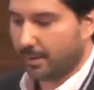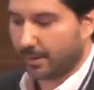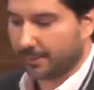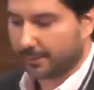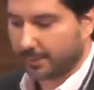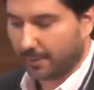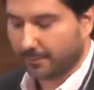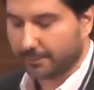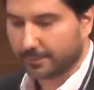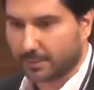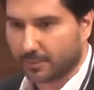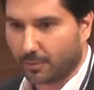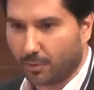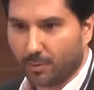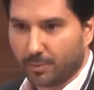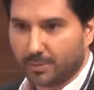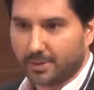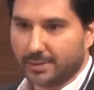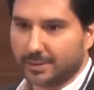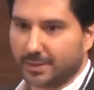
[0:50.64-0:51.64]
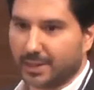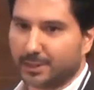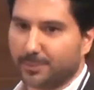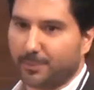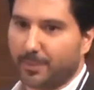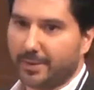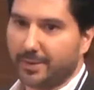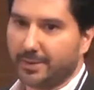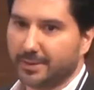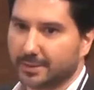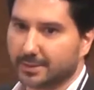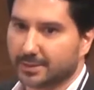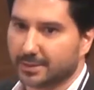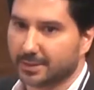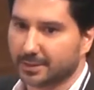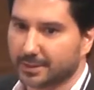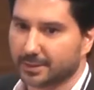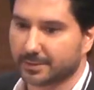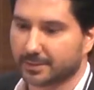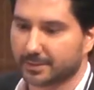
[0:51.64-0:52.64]
And after all these
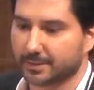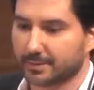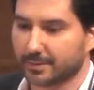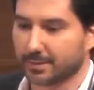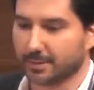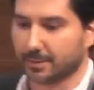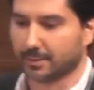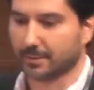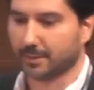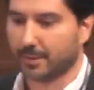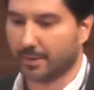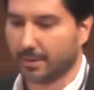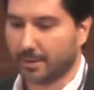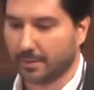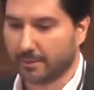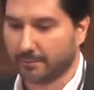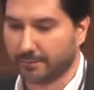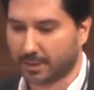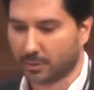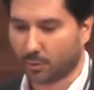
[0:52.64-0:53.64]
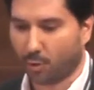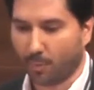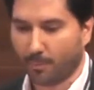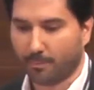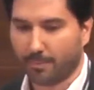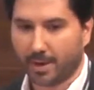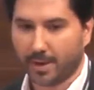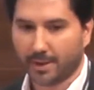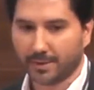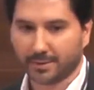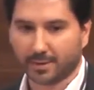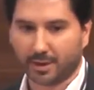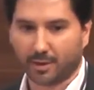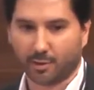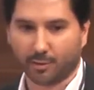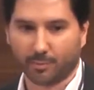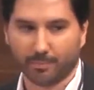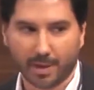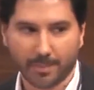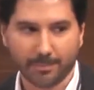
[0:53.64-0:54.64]
experiences, we combined
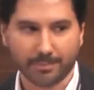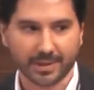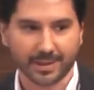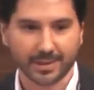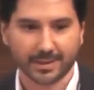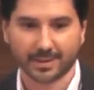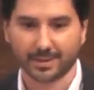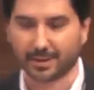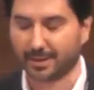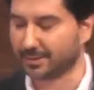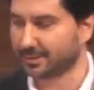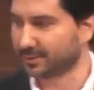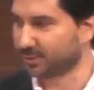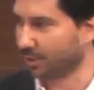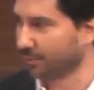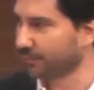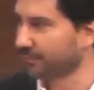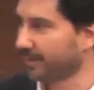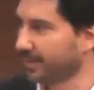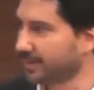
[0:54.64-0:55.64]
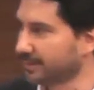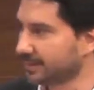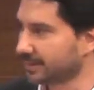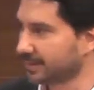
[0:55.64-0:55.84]
our mapping and software